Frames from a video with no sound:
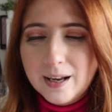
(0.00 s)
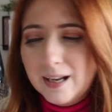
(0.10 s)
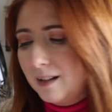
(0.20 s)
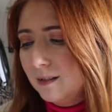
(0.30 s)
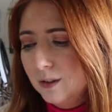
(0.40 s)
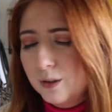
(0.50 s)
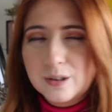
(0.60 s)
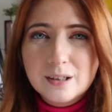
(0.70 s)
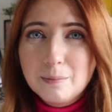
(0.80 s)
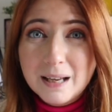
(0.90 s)
it
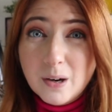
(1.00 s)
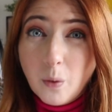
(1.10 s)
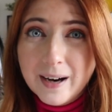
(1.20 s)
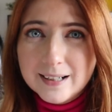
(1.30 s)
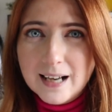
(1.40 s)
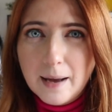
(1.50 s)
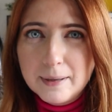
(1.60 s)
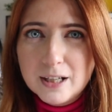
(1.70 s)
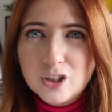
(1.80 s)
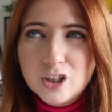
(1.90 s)
looks to me quite
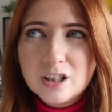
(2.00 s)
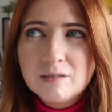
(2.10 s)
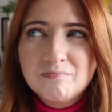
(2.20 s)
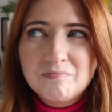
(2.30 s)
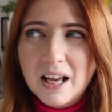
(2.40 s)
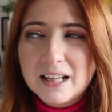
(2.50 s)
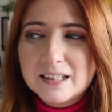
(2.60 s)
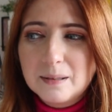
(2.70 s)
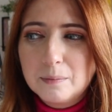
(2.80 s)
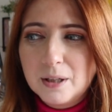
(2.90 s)
damaged
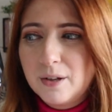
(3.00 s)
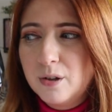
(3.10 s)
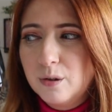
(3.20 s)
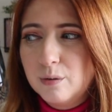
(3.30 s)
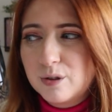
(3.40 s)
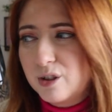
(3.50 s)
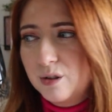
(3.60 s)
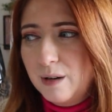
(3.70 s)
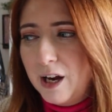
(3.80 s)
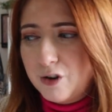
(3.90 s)
as somebody who used to
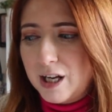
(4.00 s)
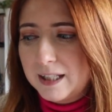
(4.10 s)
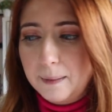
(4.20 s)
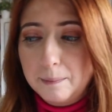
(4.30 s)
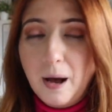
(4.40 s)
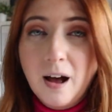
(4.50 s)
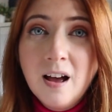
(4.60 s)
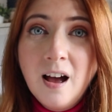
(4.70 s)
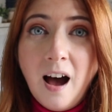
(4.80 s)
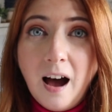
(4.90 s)
do hairdressing. But
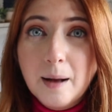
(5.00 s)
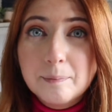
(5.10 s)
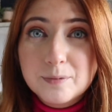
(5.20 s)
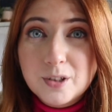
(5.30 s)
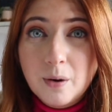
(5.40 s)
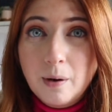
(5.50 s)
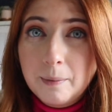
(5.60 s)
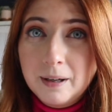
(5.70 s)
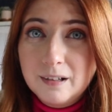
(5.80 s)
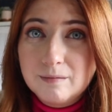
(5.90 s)
so
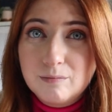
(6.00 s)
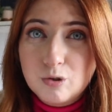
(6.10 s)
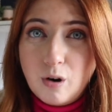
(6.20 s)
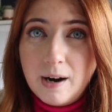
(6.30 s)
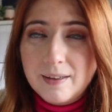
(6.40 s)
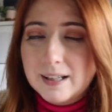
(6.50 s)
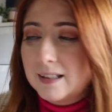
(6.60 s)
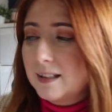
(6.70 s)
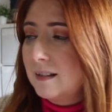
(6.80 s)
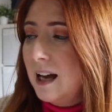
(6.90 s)
I'm gonna try
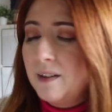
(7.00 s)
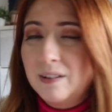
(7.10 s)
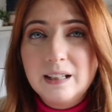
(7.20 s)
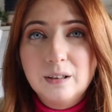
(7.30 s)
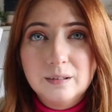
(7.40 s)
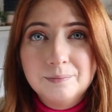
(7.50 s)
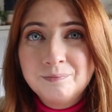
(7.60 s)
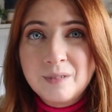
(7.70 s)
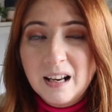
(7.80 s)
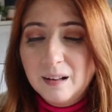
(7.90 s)
this and have a little
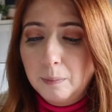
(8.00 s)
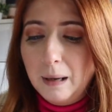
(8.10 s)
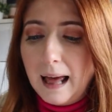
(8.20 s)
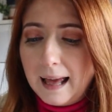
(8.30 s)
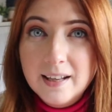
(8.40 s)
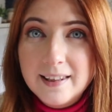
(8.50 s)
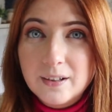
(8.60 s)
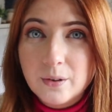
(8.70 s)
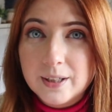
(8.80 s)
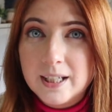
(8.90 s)
play. And
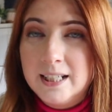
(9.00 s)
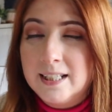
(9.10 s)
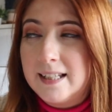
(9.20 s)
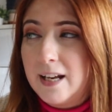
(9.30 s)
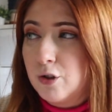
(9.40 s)
then got the kiddies their